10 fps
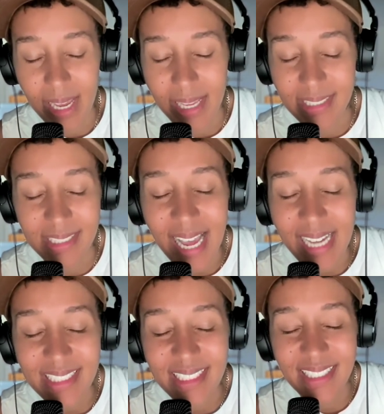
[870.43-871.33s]
It's
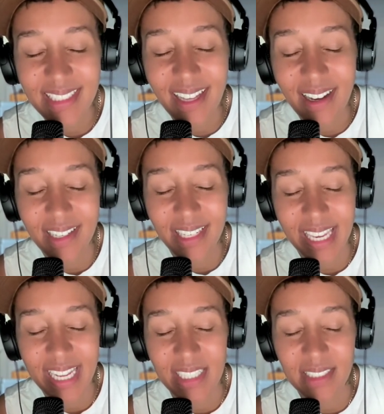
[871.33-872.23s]
not stuck
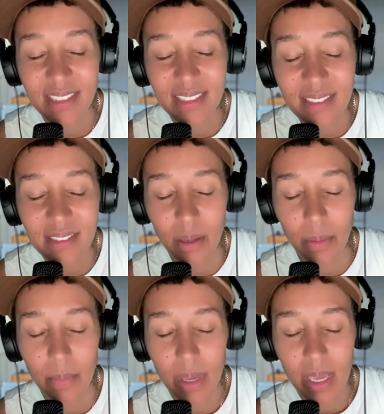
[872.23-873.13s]
in a
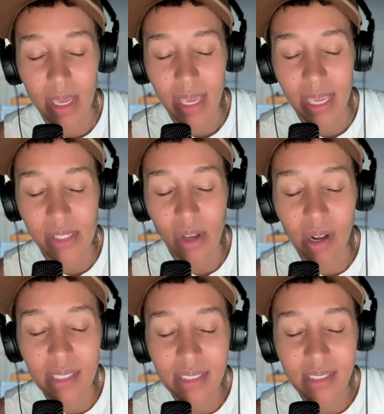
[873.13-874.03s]
system. It's
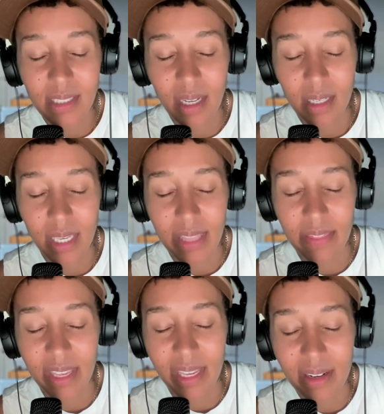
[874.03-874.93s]
unstuck
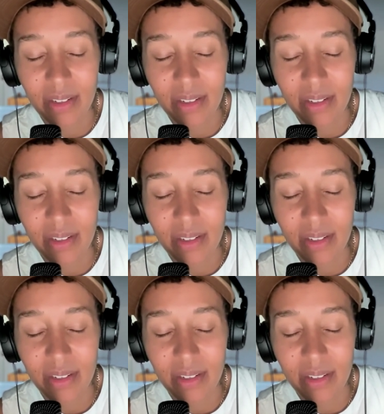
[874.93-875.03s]
in the